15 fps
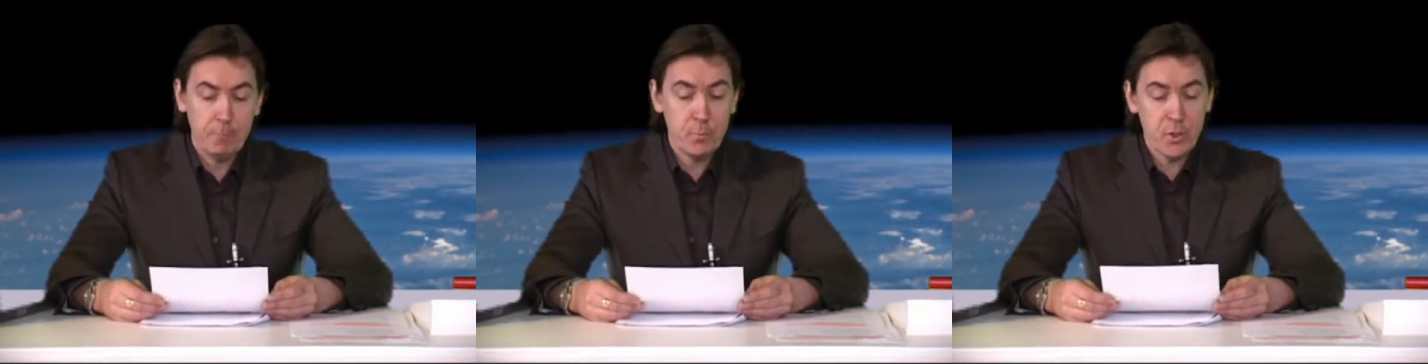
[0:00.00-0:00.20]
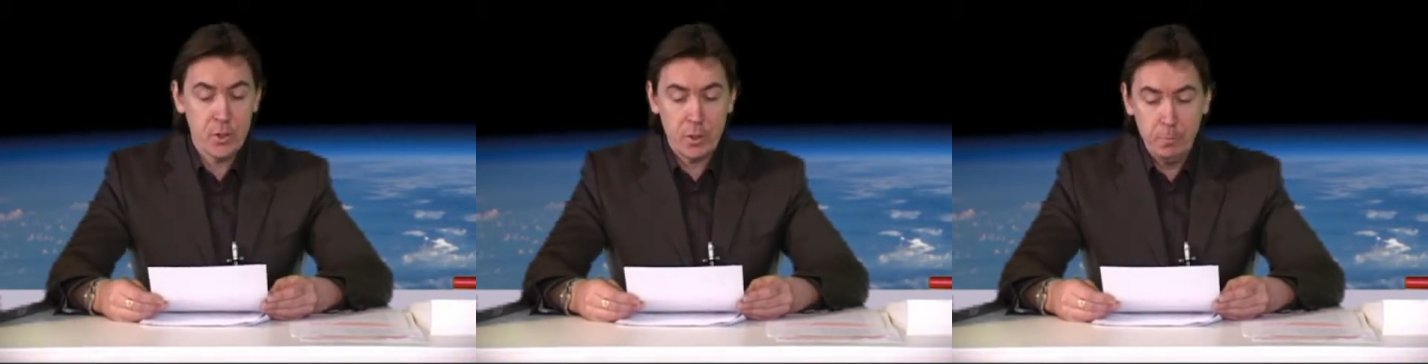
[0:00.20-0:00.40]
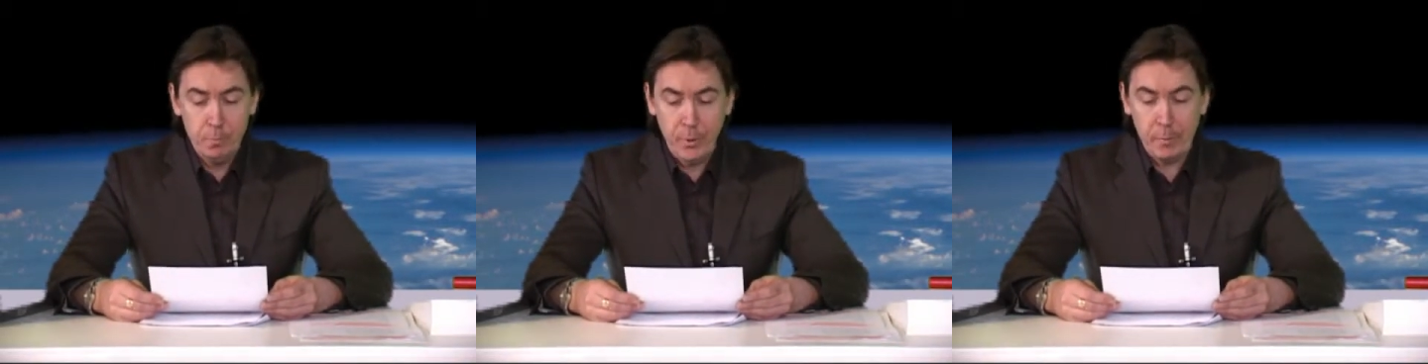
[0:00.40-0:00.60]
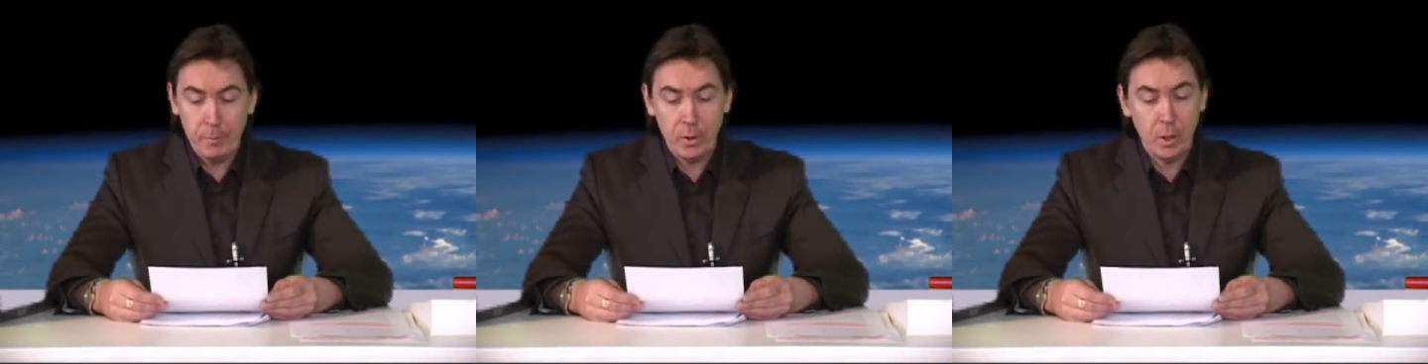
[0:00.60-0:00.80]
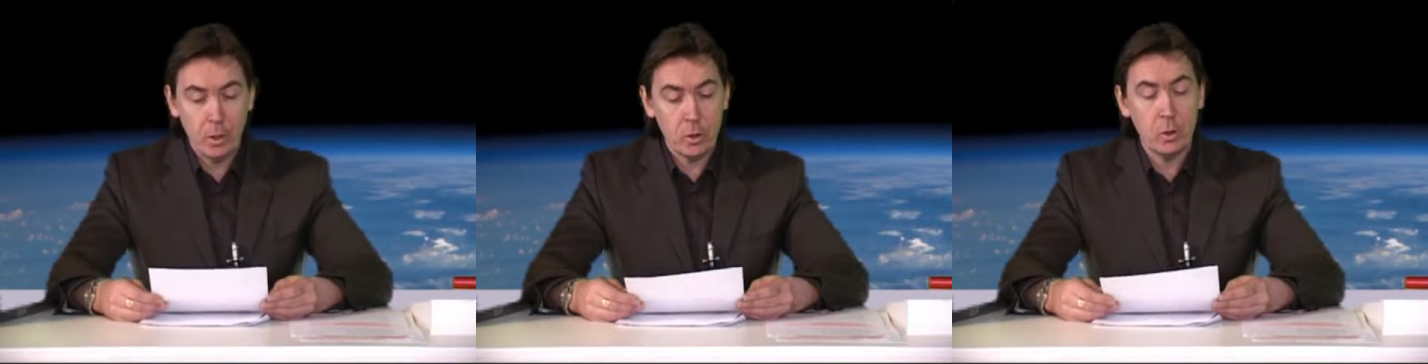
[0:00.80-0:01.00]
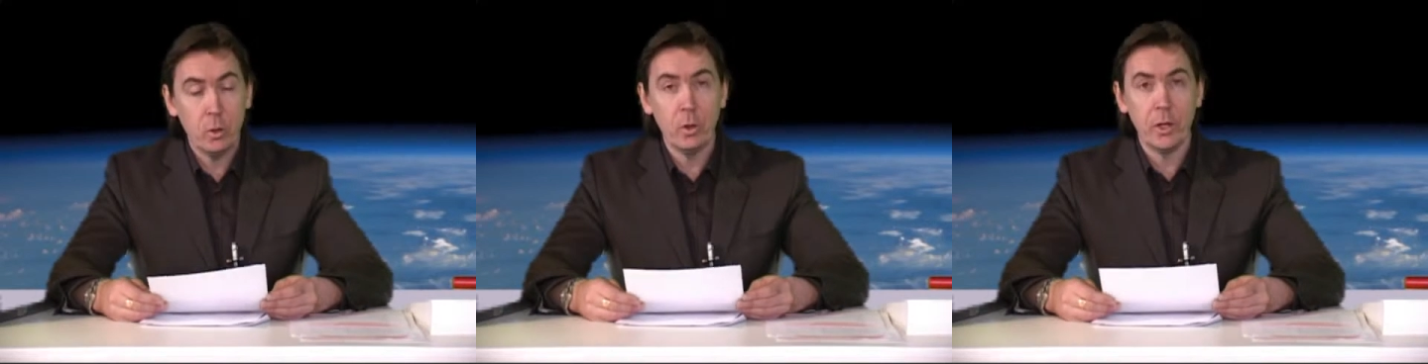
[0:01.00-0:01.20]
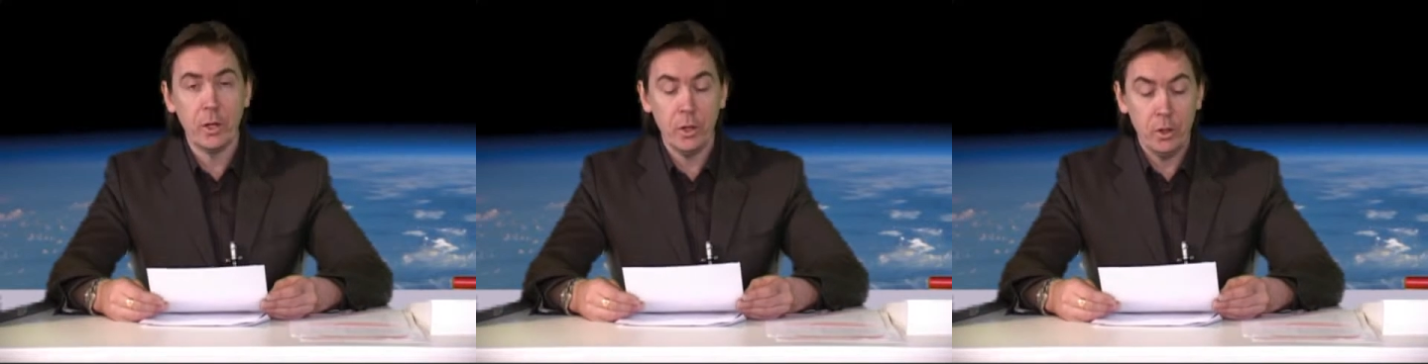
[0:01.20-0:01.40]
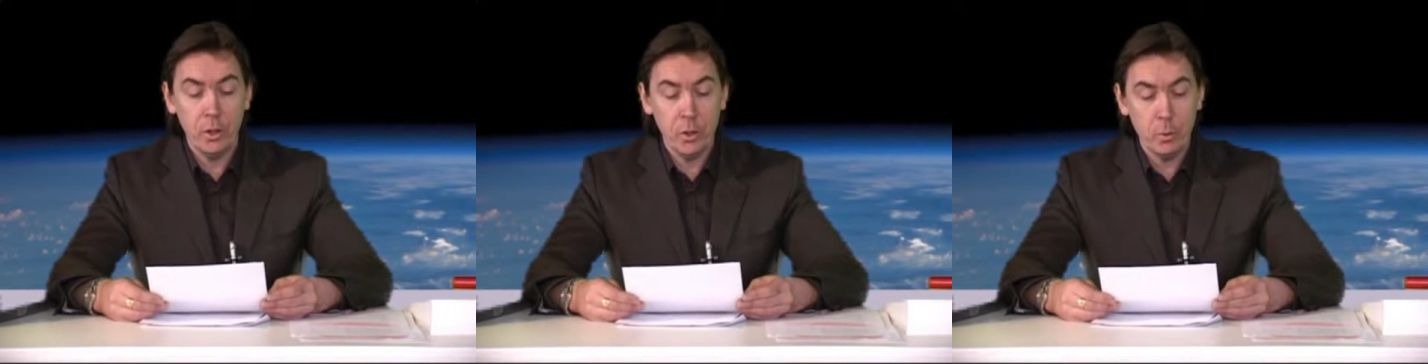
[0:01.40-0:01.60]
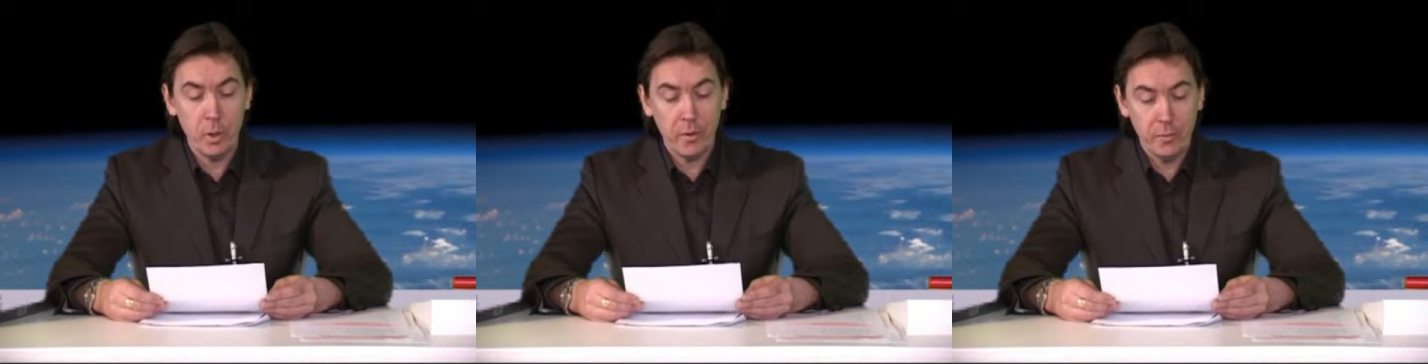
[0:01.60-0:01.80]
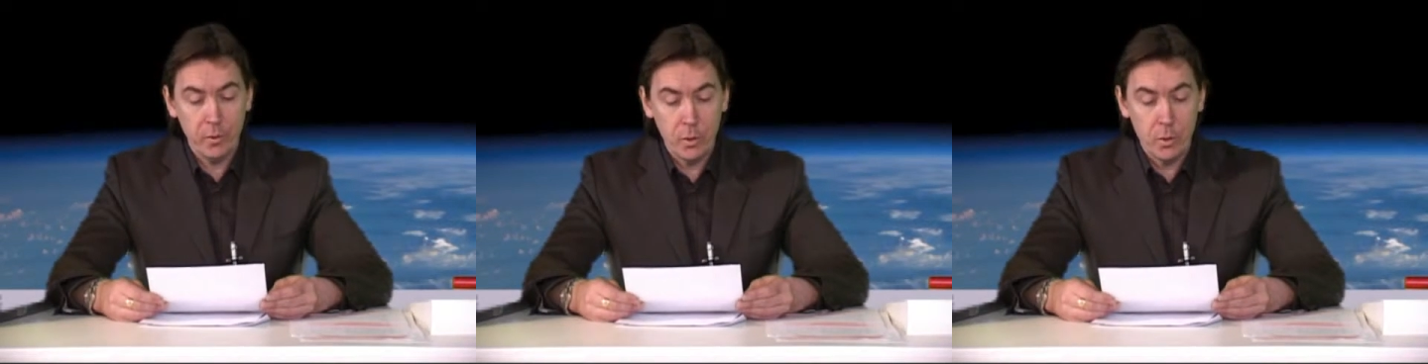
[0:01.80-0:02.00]
some people are calling
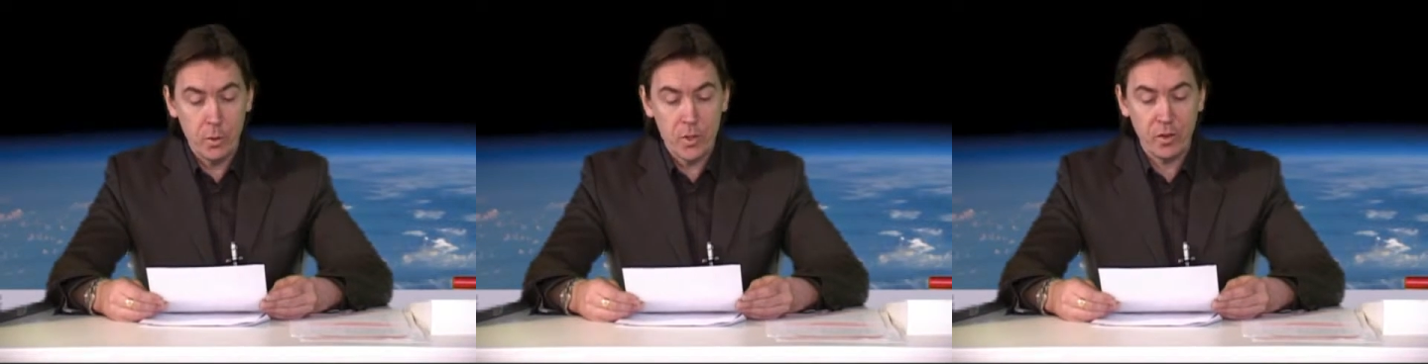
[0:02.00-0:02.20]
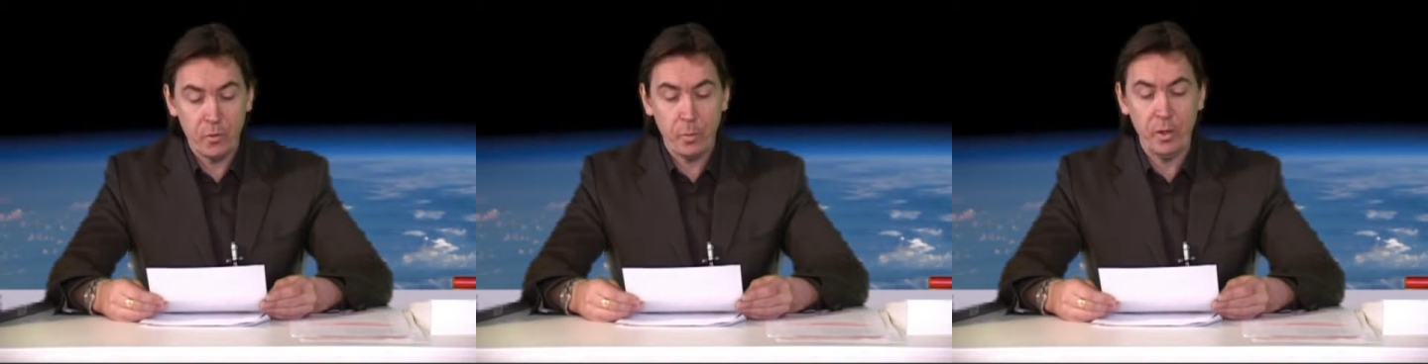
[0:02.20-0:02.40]
UFOs have